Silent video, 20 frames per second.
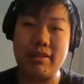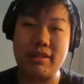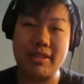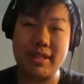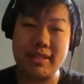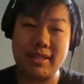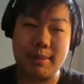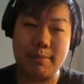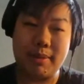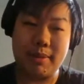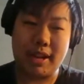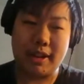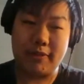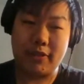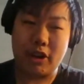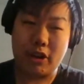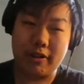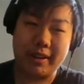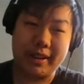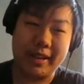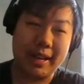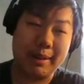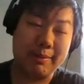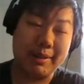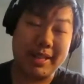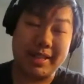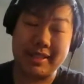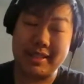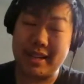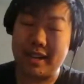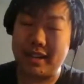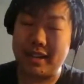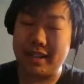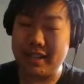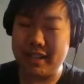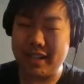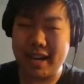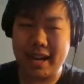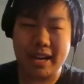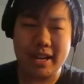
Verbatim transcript: ecosystem of O E Ms that said,